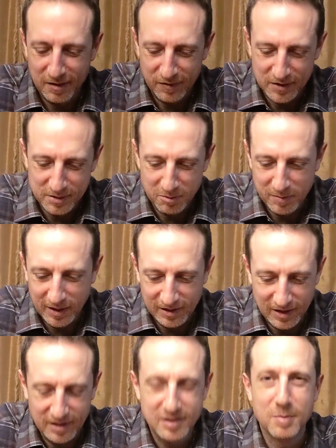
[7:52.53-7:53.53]
for some of my
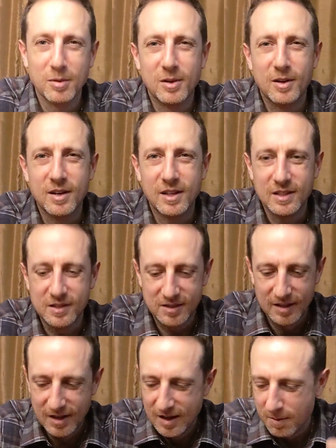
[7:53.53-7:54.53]
kind of typical audience.